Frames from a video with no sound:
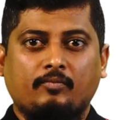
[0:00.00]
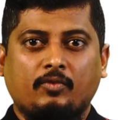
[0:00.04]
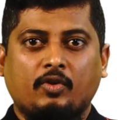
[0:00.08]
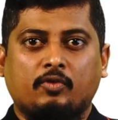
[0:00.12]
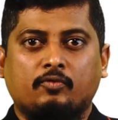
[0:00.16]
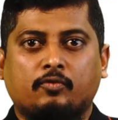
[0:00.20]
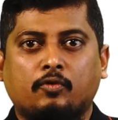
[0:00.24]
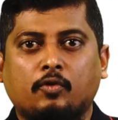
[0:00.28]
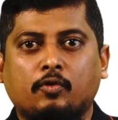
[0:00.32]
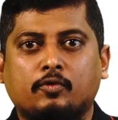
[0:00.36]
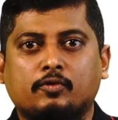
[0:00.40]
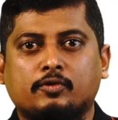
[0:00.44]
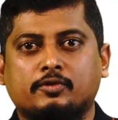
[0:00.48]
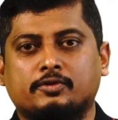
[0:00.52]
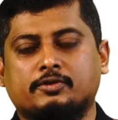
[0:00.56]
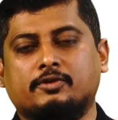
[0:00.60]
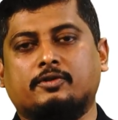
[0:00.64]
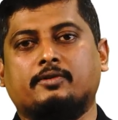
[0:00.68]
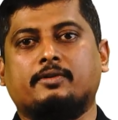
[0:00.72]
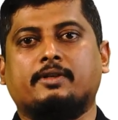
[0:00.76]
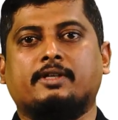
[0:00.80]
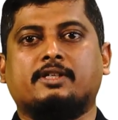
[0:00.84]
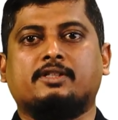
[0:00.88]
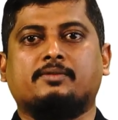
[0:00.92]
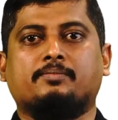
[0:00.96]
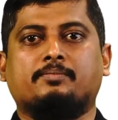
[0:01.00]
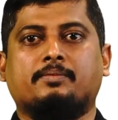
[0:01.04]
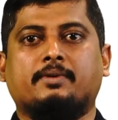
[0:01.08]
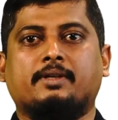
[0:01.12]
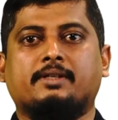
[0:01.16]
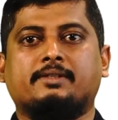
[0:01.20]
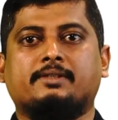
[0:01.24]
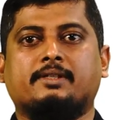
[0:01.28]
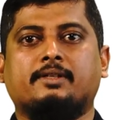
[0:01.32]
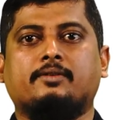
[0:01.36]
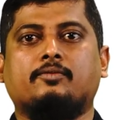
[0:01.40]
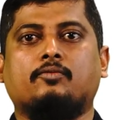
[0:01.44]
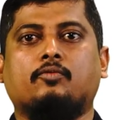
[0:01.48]
Focus on
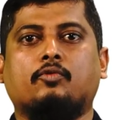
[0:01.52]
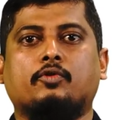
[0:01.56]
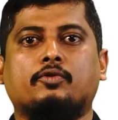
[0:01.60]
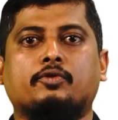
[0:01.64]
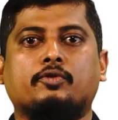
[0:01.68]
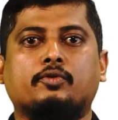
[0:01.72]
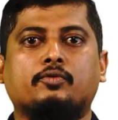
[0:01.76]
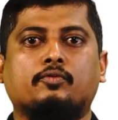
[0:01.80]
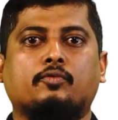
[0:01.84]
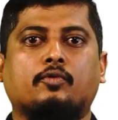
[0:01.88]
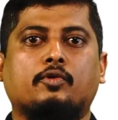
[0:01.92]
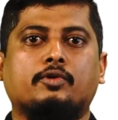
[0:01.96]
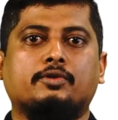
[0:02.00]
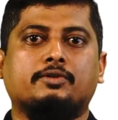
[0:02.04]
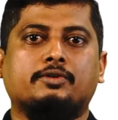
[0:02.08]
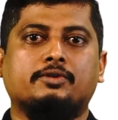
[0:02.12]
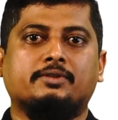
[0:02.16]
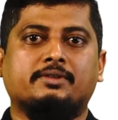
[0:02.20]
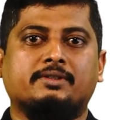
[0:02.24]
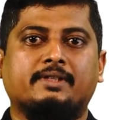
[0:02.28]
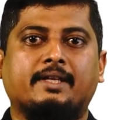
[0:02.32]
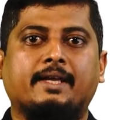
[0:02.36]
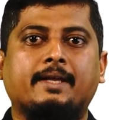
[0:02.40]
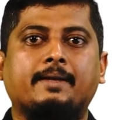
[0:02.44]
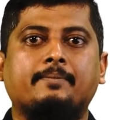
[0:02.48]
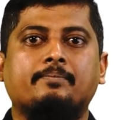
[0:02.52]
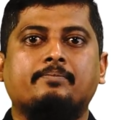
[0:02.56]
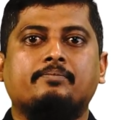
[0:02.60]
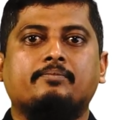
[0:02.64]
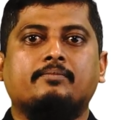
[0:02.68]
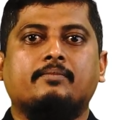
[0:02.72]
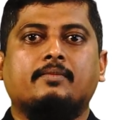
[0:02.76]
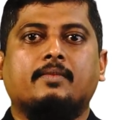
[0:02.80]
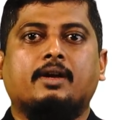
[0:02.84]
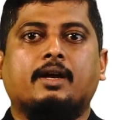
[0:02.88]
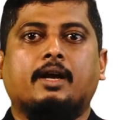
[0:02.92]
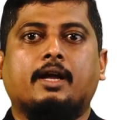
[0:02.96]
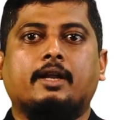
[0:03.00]
expressing what you want to say,
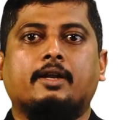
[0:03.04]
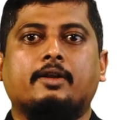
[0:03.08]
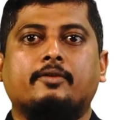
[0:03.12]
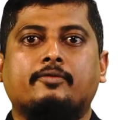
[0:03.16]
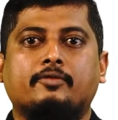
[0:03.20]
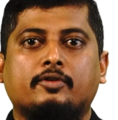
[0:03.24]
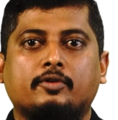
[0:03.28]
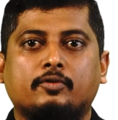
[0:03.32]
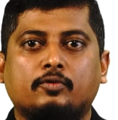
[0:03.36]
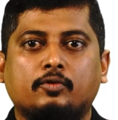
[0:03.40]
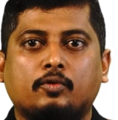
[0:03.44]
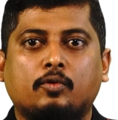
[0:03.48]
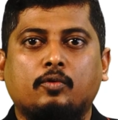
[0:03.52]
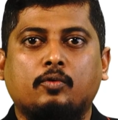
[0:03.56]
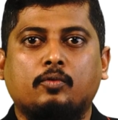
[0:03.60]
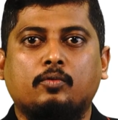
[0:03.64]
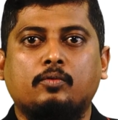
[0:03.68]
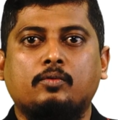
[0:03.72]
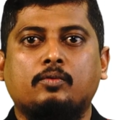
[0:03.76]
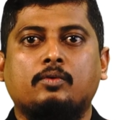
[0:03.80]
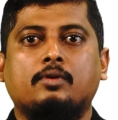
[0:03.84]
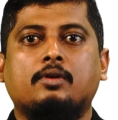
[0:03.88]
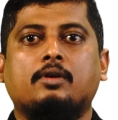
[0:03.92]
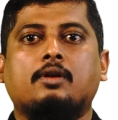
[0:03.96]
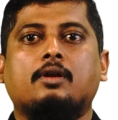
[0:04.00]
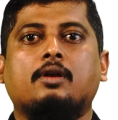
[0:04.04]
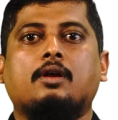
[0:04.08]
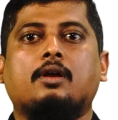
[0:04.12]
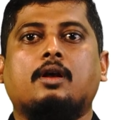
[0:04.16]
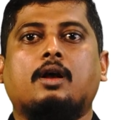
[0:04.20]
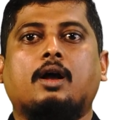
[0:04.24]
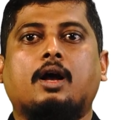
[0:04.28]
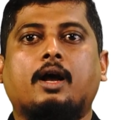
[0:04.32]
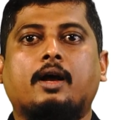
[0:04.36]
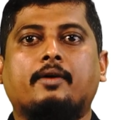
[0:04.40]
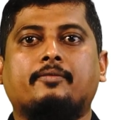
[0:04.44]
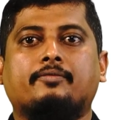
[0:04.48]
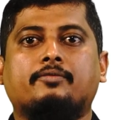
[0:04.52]
and if you know
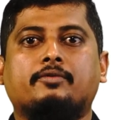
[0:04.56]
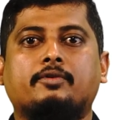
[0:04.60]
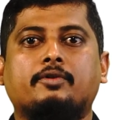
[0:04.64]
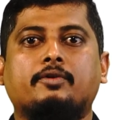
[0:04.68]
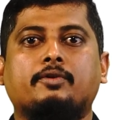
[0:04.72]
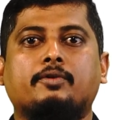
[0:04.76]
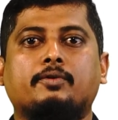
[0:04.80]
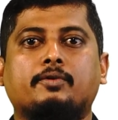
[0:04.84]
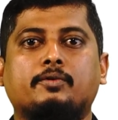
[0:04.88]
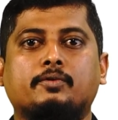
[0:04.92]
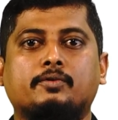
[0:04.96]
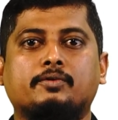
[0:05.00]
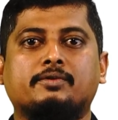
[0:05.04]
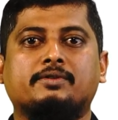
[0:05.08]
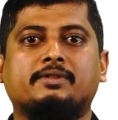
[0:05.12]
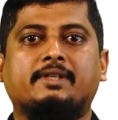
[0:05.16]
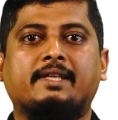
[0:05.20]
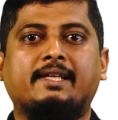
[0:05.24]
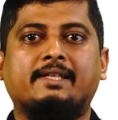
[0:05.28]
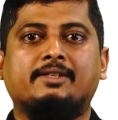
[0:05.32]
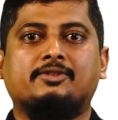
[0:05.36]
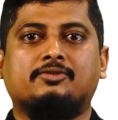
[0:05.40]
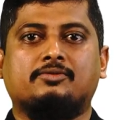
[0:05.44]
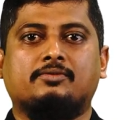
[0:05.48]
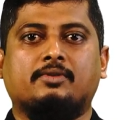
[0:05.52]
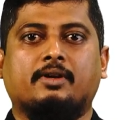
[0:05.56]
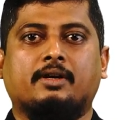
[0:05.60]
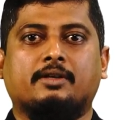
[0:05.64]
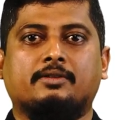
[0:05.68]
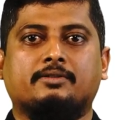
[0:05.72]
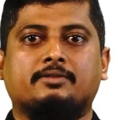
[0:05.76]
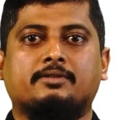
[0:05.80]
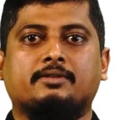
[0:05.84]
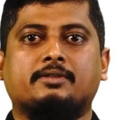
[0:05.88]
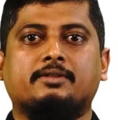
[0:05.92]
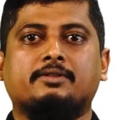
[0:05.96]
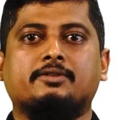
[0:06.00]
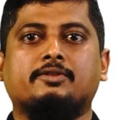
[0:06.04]
how to use these
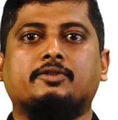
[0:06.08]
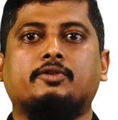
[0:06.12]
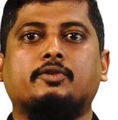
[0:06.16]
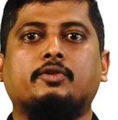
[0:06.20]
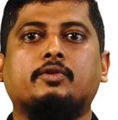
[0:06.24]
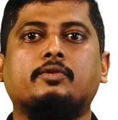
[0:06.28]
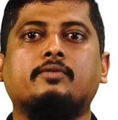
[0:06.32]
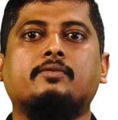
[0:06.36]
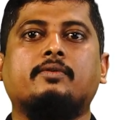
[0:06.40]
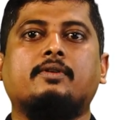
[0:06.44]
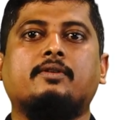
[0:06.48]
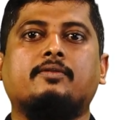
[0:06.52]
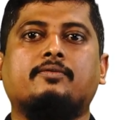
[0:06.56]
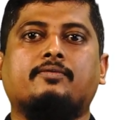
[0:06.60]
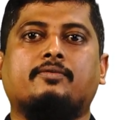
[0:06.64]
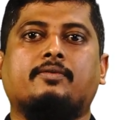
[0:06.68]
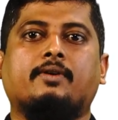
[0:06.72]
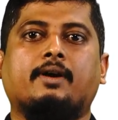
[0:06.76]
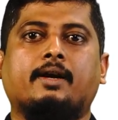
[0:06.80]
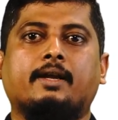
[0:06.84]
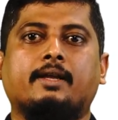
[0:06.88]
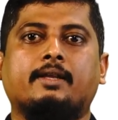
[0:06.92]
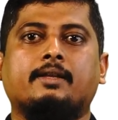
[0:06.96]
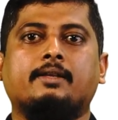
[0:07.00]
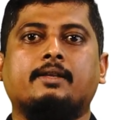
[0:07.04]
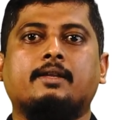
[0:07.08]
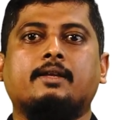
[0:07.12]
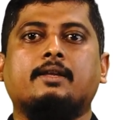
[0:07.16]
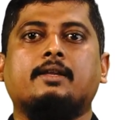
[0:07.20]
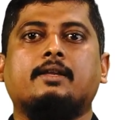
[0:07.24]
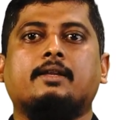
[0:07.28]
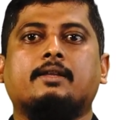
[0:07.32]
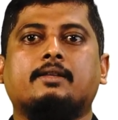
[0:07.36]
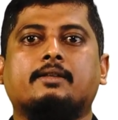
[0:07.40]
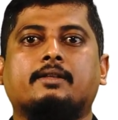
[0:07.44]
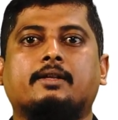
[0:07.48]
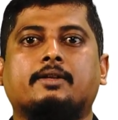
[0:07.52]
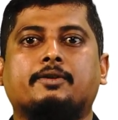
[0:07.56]
structures, you will find
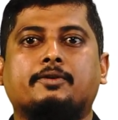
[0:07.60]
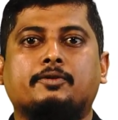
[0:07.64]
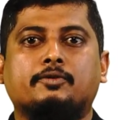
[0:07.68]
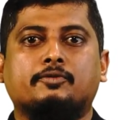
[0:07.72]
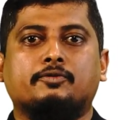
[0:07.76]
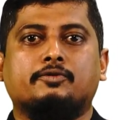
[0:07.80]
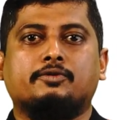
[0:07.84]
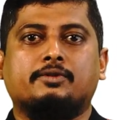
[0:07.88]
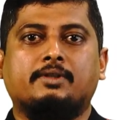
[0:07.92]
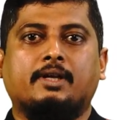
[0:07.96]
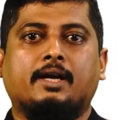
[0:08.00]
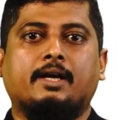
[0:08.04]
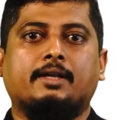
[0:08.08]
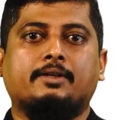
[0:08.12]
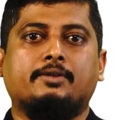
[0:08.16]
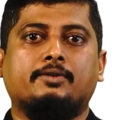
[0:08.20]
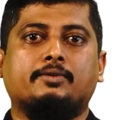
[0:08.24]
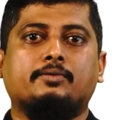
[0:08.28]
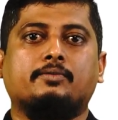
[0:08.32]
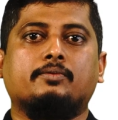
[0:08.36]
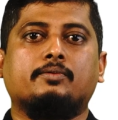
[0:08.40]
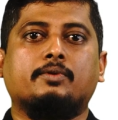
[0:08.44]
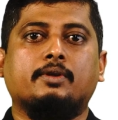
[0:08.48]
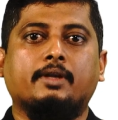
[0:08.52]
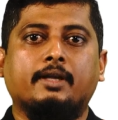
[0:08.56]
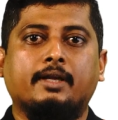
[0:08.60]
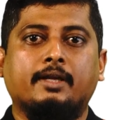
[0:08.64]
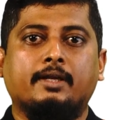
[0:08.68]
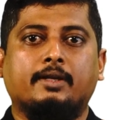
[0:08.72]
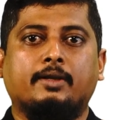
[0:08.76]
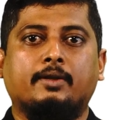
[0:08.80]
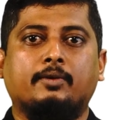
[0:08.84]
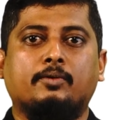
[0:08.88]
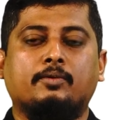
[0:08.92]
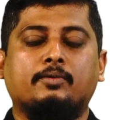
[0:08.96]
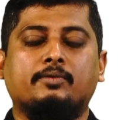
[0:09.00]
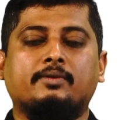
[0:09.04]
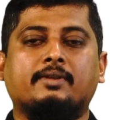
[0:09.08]
that you start to
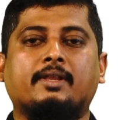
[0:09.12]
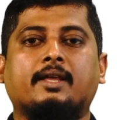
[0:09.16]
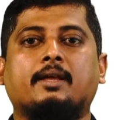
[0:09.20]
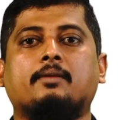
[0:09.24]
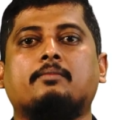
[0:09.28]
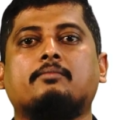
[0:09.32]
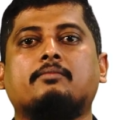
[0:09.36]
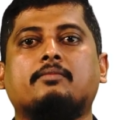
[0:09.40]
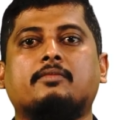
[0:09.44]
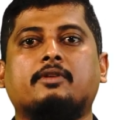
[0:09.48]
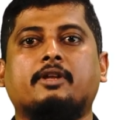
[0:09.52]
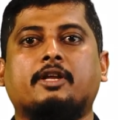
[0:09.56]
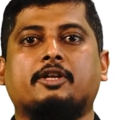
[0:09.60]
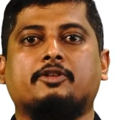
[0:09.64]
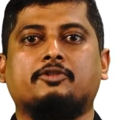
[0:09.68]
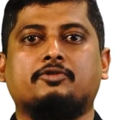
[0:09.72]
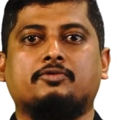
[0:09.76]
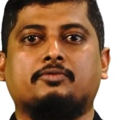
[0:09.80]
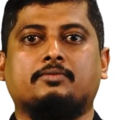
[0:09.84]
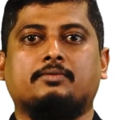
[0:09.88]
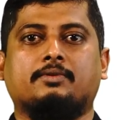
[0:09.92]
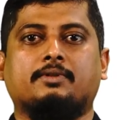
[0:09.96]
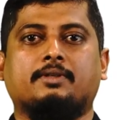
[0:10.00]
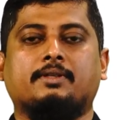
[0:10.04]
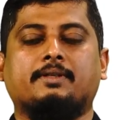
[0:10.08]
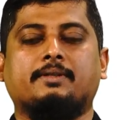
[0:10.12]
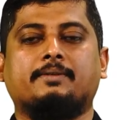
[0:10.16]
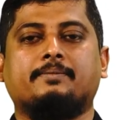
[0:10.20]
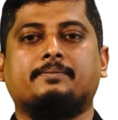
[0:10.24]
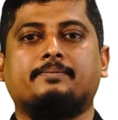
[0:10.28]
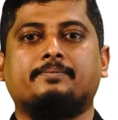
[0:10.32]
include them naturally.